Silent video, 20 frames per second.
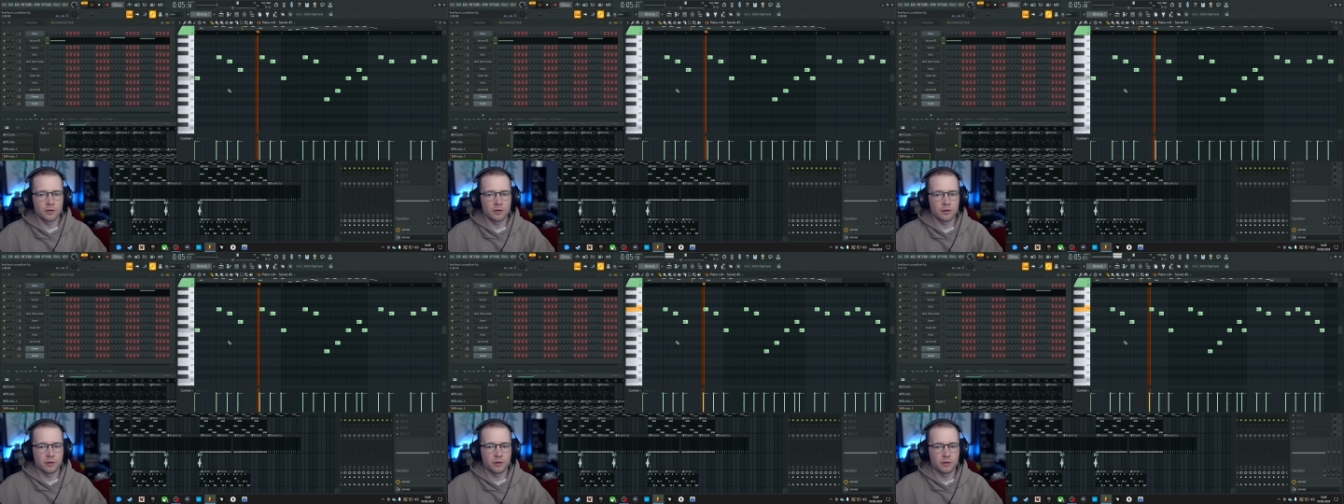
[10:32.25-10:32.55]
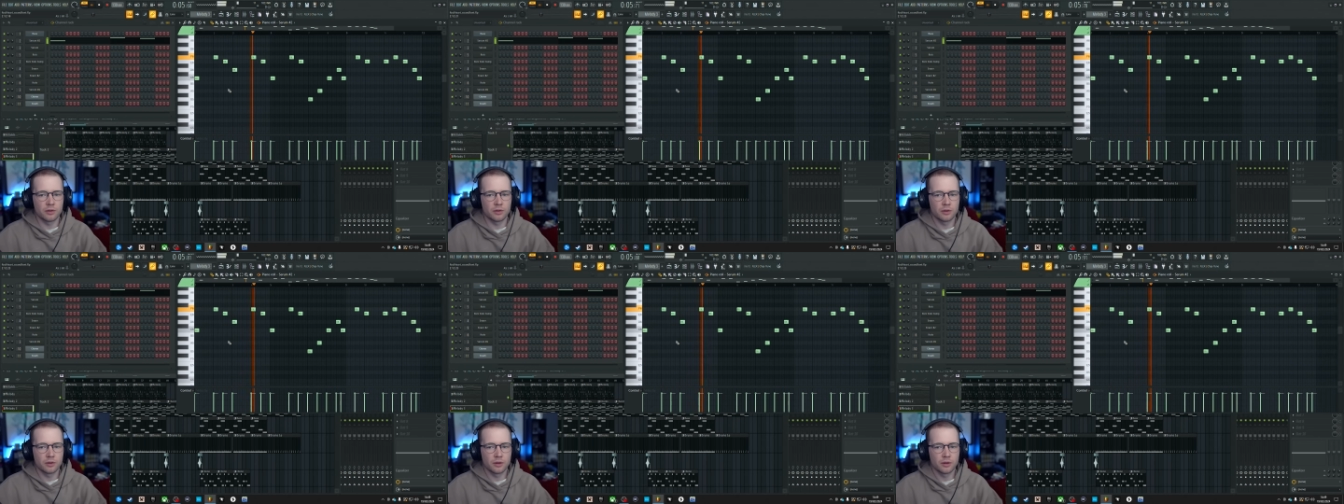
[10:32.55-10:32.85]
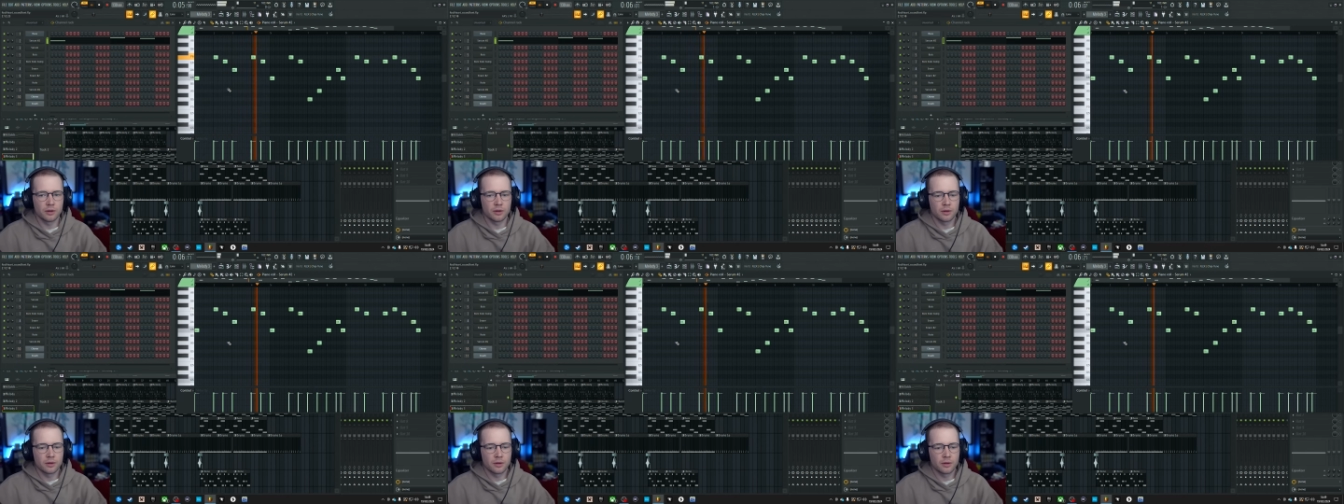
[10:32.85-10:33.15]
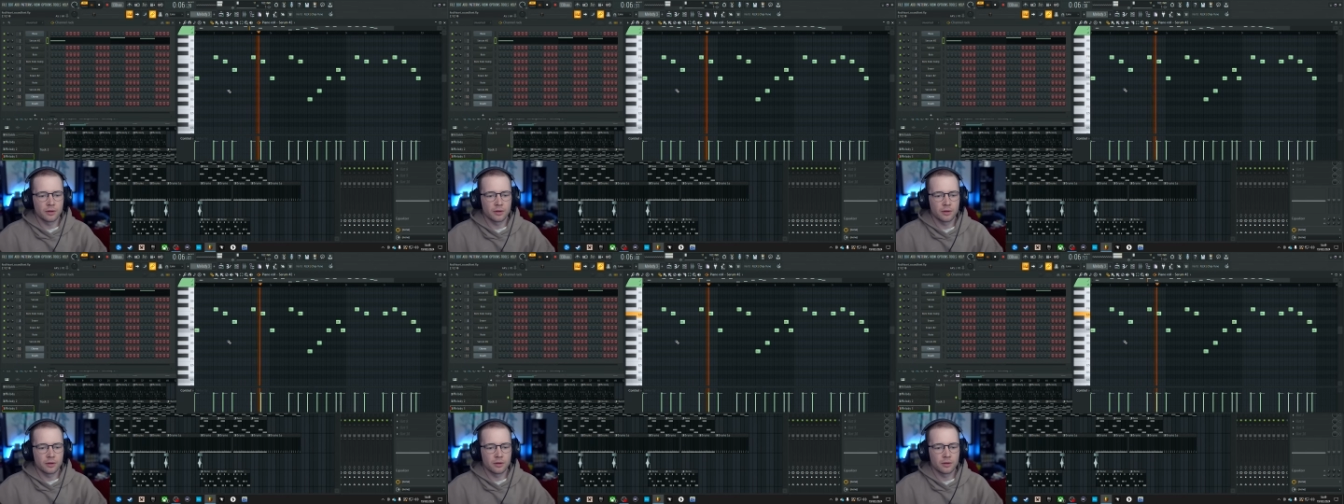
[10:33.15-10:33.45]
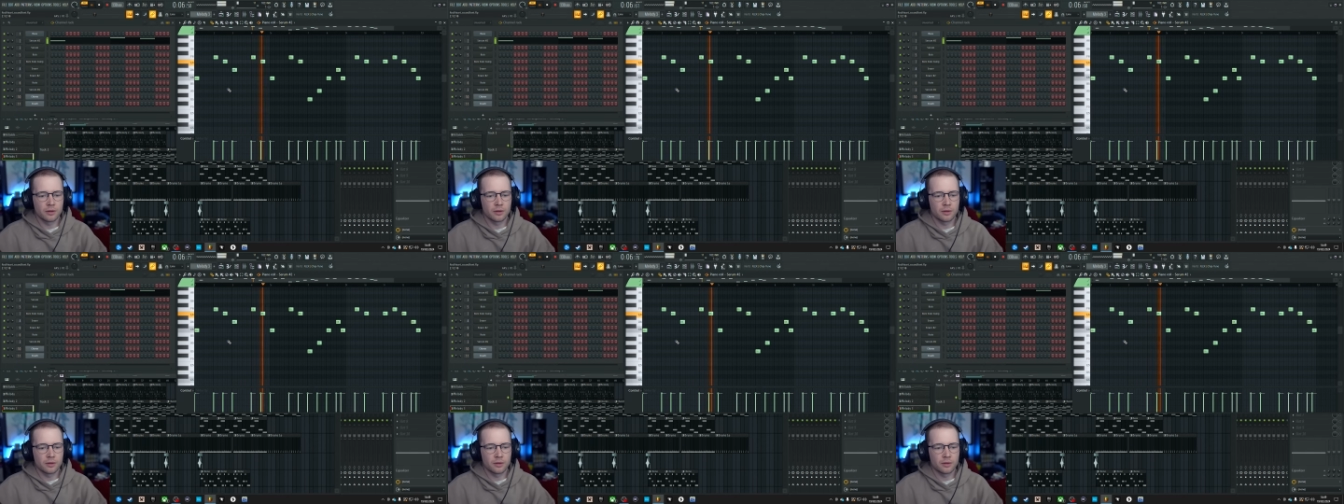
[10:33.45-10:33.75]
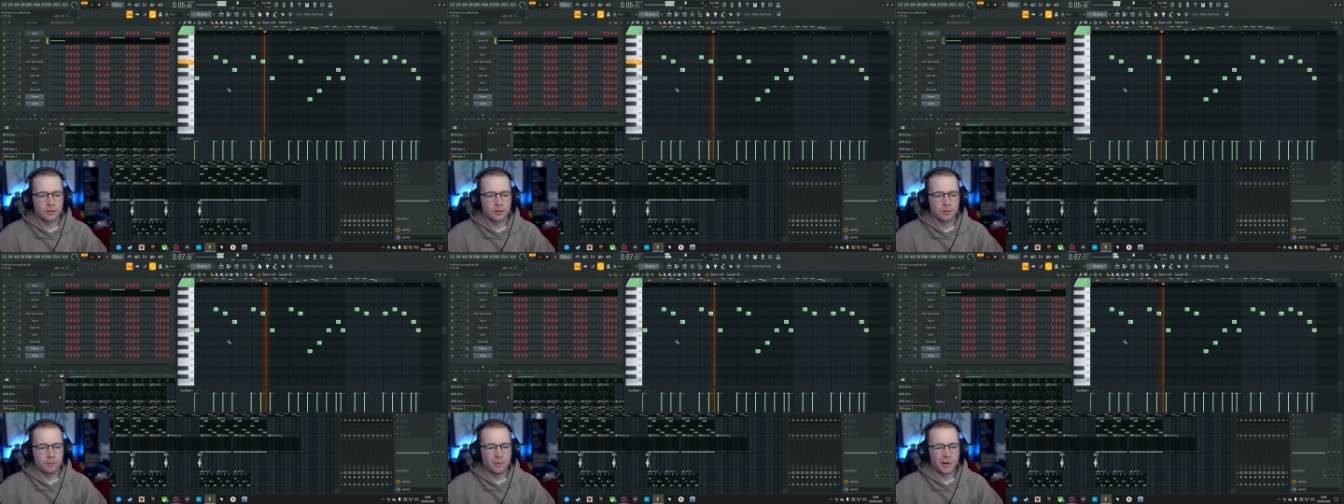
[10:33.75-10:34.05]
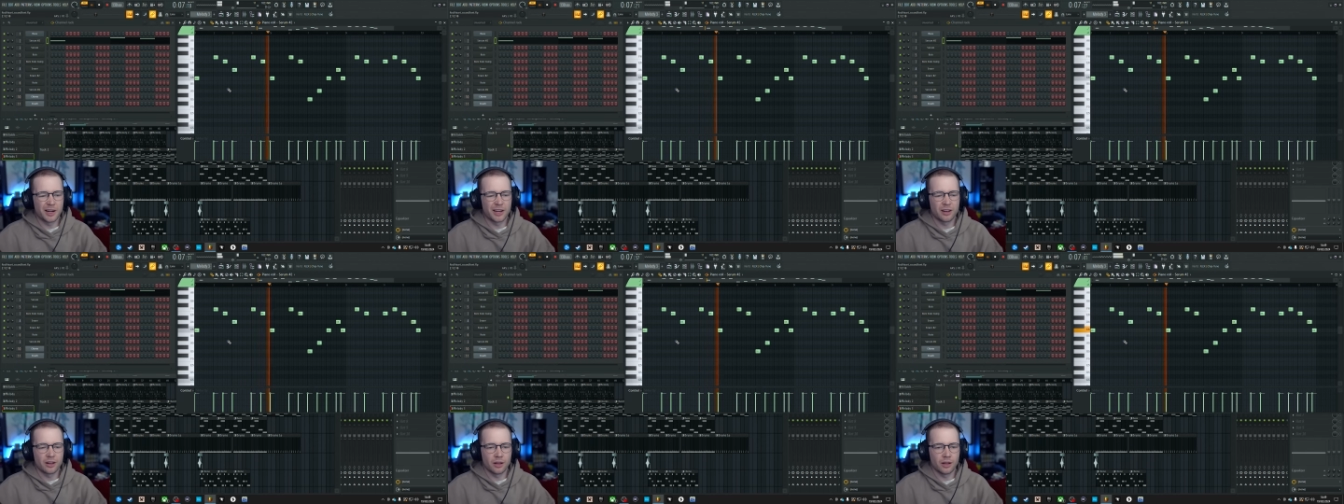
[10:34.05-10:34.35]
do, but
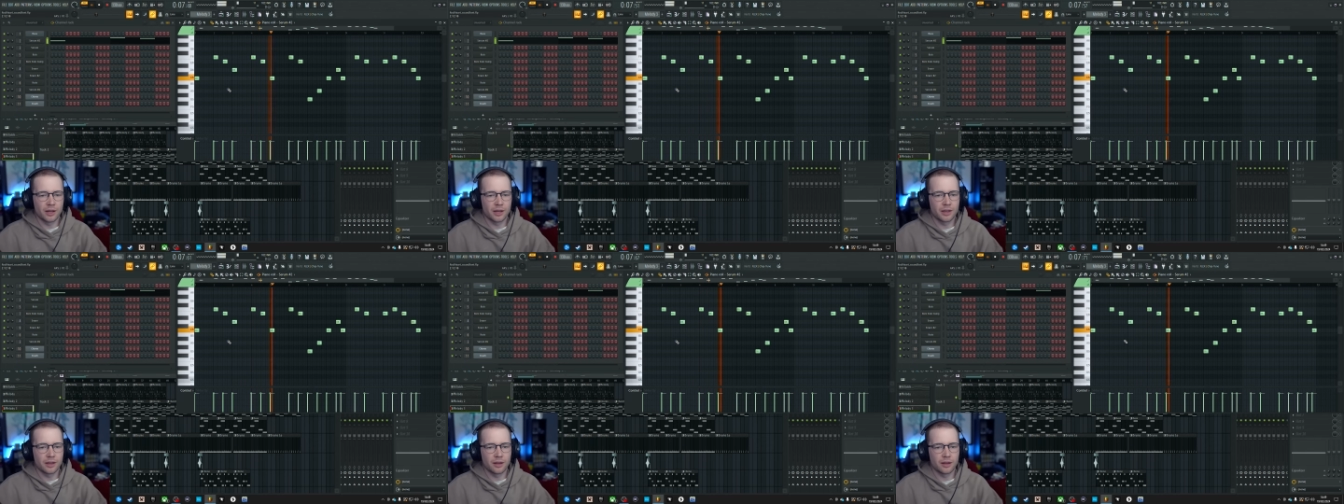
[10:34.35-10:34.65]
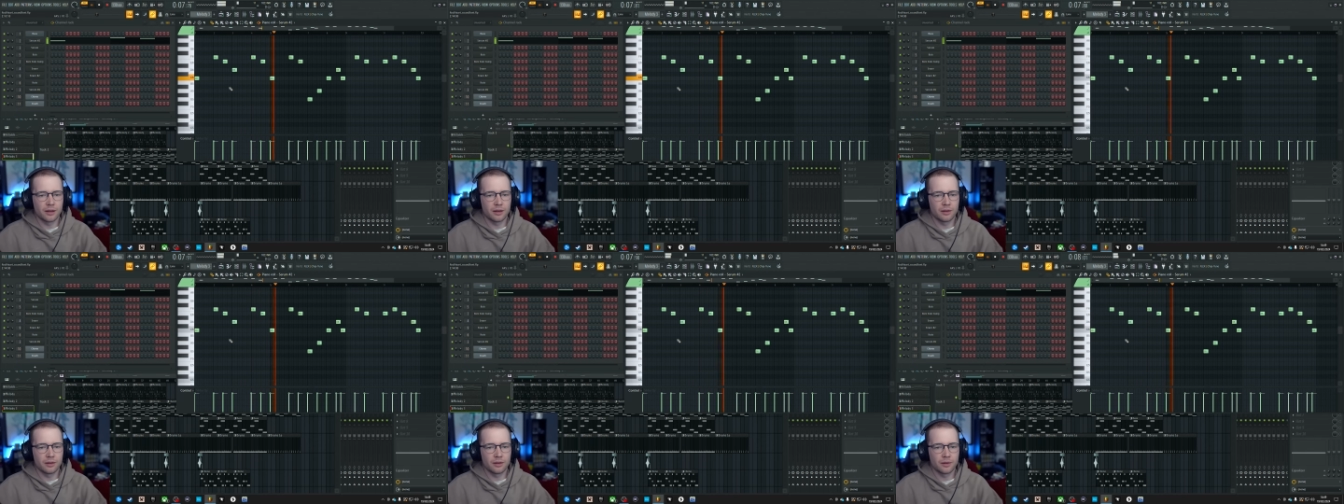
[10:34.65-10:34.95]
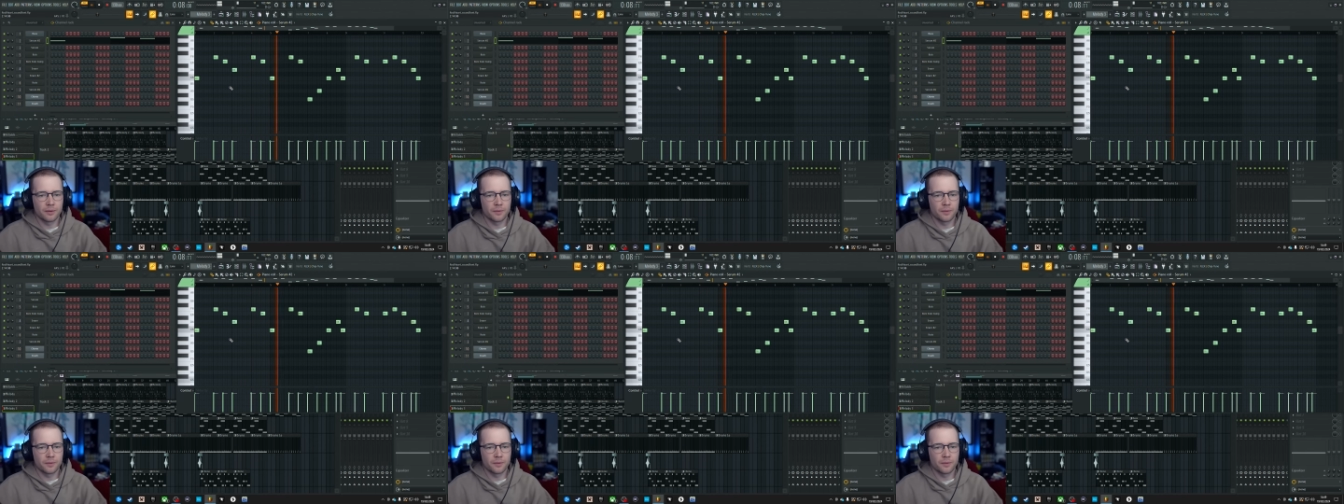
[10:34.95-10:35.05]
I didn't like it.